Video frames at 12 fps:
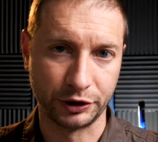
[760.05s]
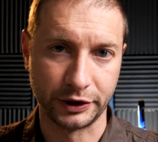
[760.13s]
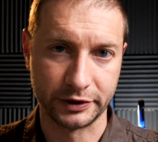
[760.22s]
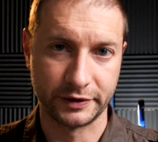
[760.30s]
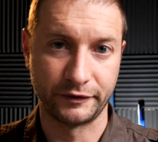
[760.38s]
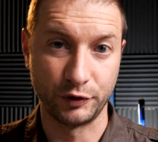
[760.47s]
but
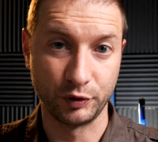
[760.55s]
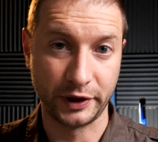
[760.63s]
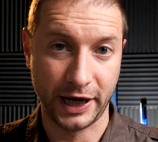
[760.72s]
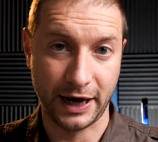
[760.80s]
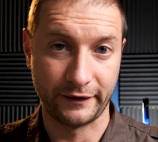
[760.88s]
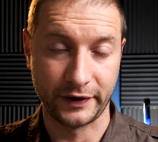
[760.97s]
there's a few
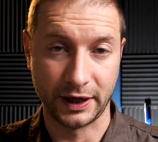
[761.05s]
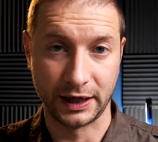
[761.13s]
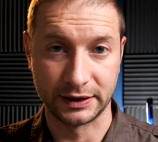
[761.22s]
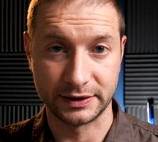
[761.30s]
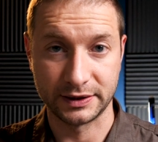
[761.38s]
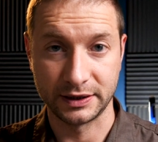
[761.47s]

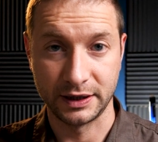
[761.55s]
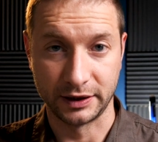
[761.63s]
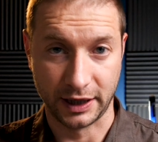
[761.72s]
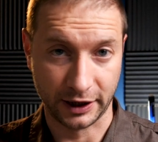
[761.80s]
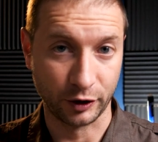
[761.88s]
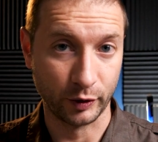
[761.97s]
caveats
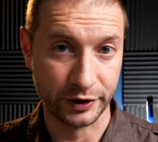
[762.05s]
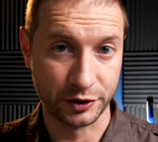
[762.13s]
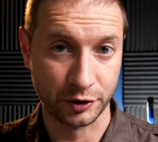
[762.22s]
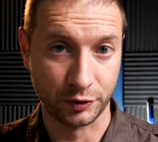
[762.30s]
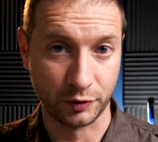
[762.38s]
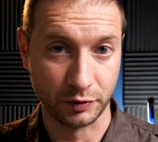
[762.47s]
that I go
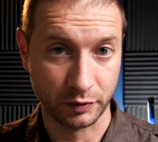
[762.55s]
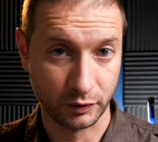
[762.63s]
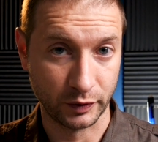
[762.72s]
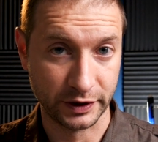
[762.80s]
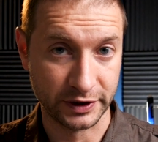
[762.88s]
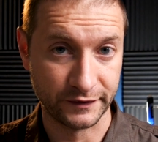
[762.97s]
into
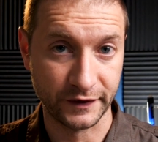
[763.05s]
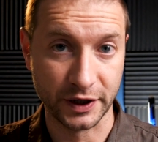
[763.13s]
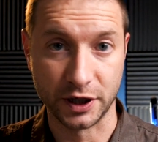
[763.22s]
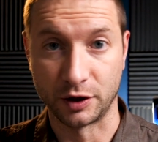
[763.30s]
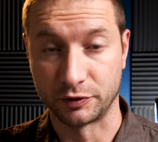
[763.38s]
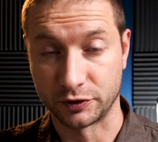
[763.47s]
with this
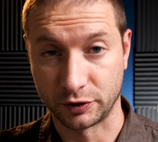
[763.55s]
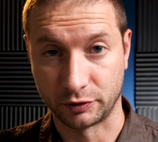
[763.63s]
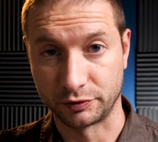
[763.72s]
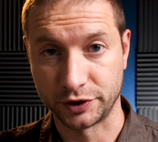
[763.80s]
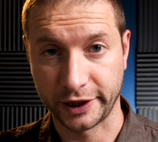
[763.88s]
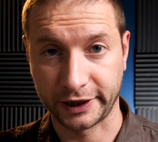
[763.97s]
video.
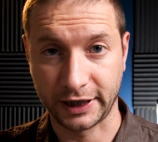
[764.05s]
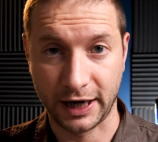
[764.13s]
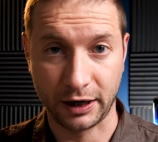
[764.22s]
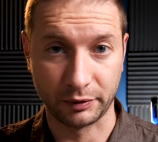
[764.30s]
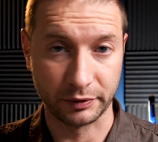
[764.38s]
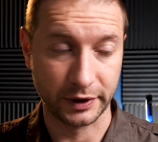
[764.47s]
So check it
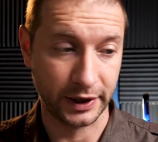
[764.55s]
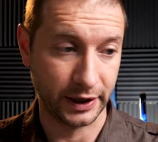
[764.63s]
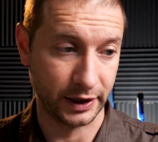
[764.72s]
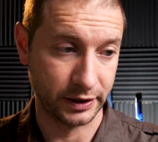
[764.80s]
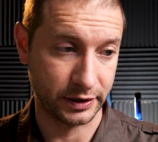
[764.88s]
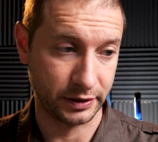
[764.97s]
out
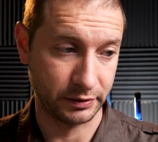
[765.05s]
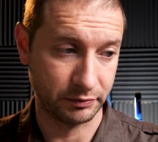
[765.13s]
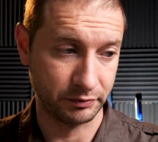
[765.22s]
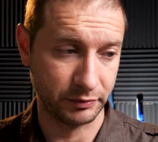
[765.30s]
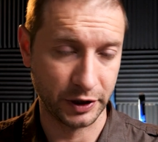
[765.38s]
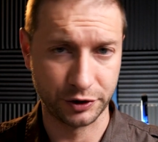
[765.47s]
and
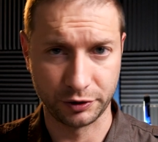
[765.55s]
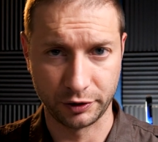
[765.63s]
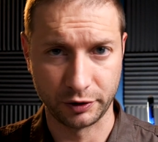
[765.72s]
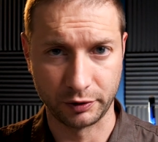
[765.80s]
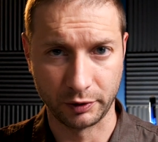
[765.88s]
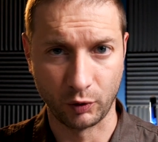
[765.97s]
make sure
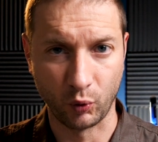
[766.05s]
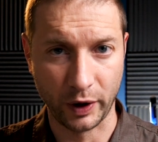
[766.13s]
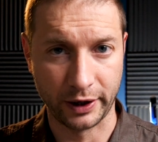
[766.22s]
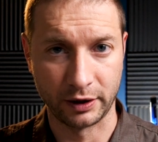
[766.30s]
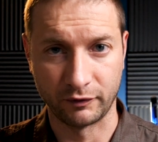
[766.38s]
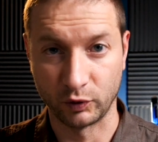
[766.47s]
you're
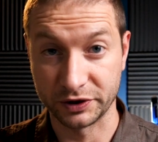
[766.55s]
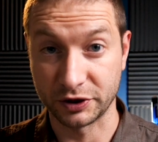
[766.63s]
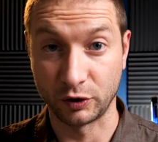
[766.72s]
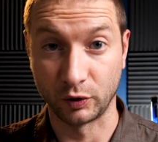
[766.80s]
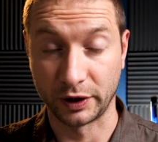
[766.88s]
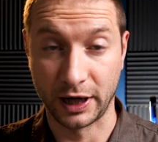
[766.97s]
aware of what's
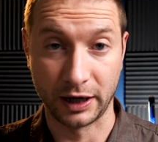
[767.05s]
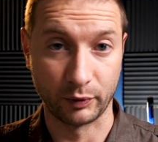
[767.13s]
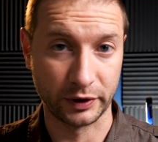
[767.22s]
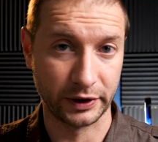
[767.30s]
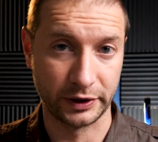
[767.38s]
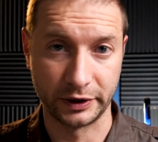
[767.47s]
going on,
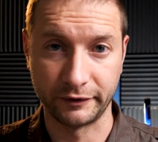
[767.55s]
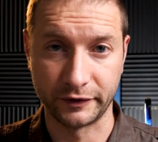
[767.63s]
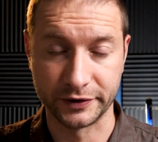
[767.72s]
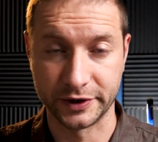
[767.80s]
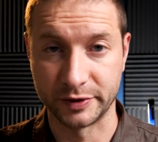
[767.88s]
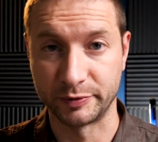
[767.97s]
what are the
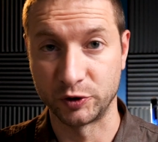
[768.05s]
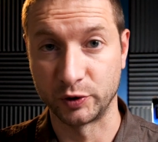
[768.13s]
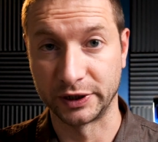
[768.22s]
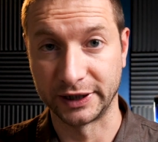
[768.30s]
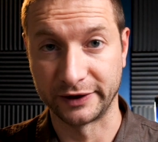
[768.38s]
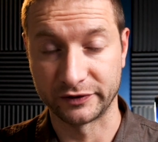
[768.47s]
differences
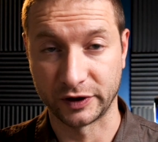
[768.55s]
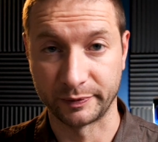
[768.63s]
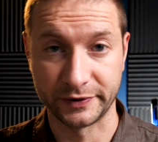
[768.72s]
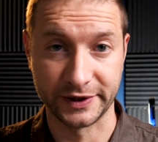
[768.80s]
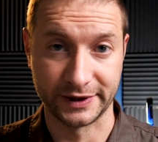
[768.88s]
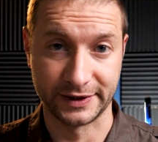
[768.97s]
between
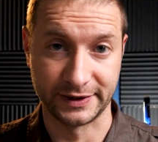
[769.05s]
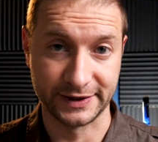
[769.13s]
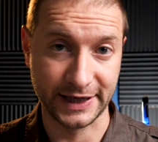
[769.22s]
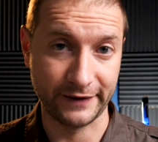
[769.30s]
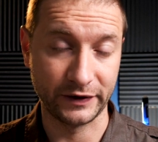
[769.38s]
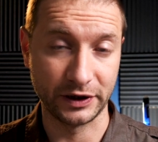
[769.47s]
NativeScript six and
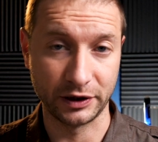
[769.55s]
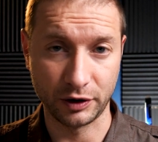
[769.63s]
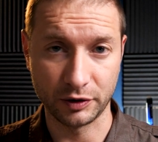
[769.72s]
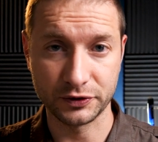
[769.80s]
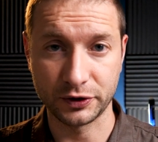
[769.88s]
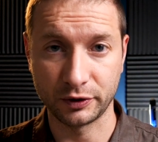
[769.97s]
seven, and
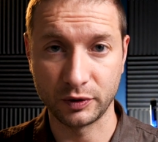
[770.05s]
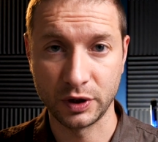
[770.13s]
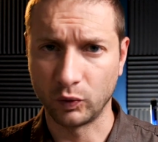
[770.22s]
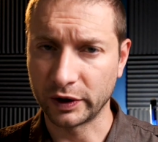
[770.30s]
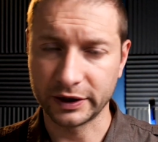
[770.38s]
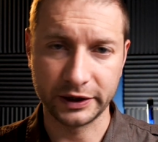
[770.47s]
also
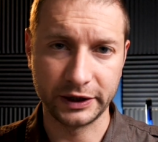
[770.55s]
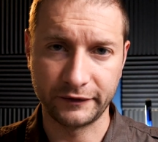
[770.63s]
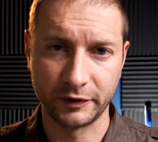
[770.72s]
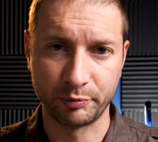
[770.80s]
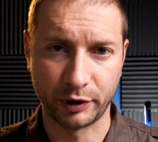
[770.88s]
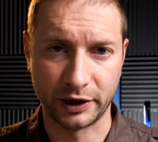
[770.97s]
what are the
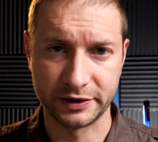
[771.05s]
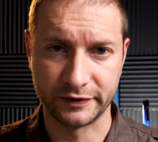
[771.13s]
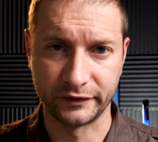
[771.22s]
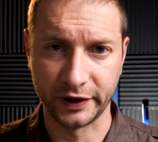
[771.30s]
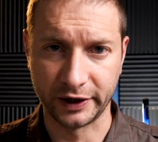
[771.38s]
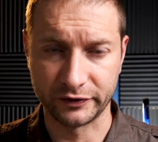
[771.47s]
different parts
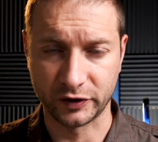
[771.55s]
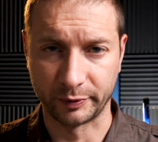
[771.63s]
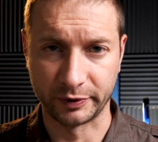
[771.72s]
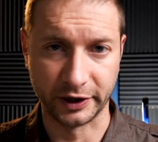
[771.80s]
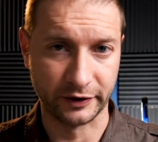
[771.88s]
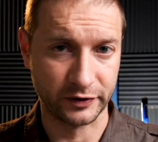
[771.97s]
of
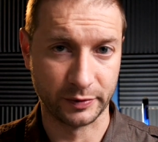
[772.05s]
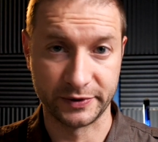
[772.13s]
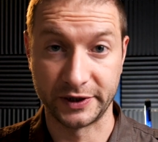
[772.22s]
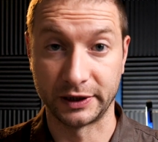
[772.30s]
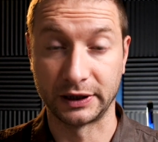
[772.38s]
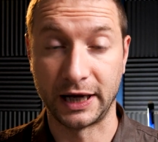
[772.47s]
NativeScript, NativeScript
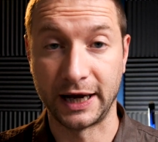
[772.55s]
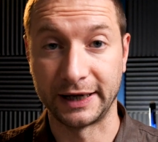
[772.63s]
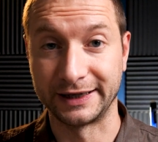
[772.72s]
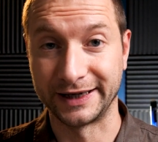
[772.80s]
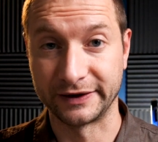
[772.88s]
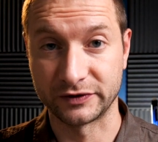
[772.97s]
C L
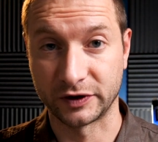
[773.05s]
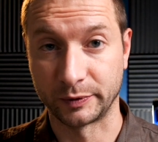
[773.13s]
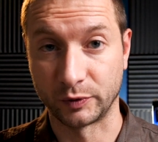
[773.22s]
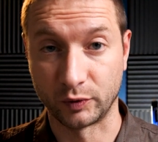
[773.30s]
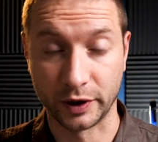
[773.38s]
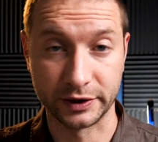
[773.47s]
I,
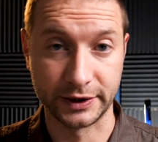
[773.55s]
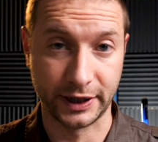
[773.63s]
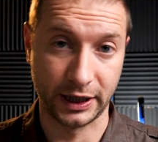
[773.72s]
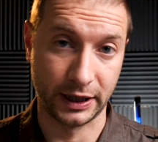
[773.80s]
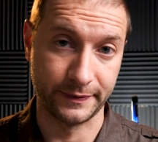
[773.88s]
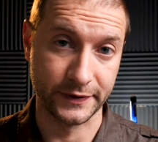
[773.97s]
NativeScript
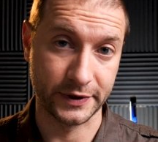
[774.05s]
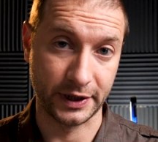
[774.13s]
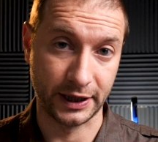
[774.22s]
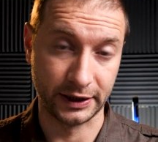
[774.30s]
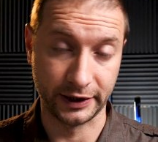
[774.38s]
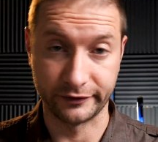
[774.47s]
runtimes,
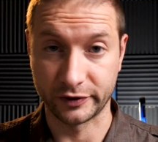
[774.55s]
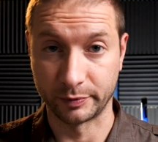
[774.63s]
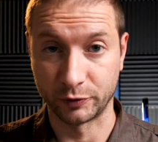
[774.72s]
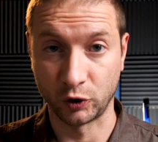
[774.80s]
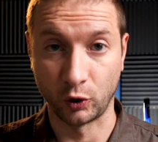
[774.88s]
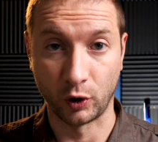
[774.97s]
and
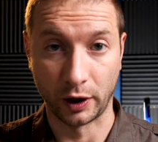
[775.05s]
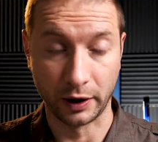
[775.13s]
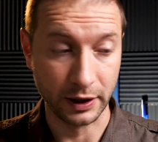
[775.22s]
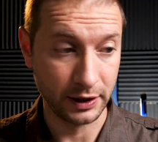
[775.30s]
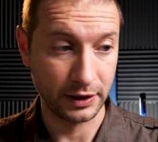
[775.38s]
NativeScript core.